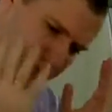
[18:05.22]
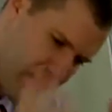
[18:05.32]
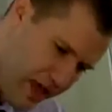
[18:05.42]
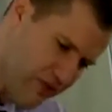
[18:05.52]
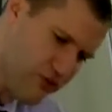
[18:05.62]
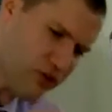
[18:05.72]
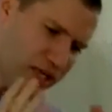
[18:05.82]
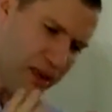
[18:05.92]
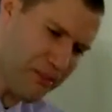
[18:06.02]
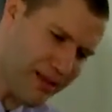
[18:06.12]
have
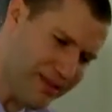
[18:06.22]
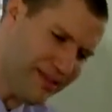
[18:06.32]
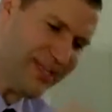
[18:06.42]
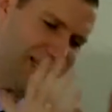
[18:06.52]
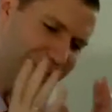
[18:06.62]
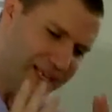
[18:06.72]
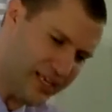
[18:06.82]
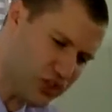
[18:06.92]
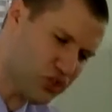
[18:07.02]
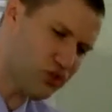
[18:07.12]
ever committed in the
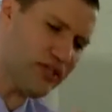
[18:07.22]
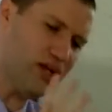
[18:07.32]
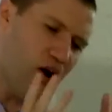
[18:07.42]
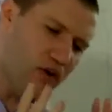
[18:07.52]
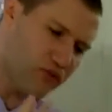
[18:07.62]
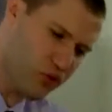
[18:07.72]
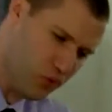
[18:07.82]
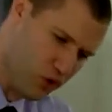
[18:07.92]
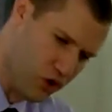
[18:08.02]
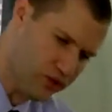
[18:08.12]
history of the
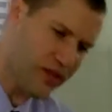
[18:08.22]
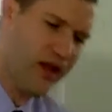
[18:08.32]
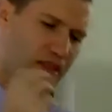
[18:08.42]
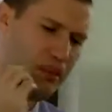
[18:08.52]
world.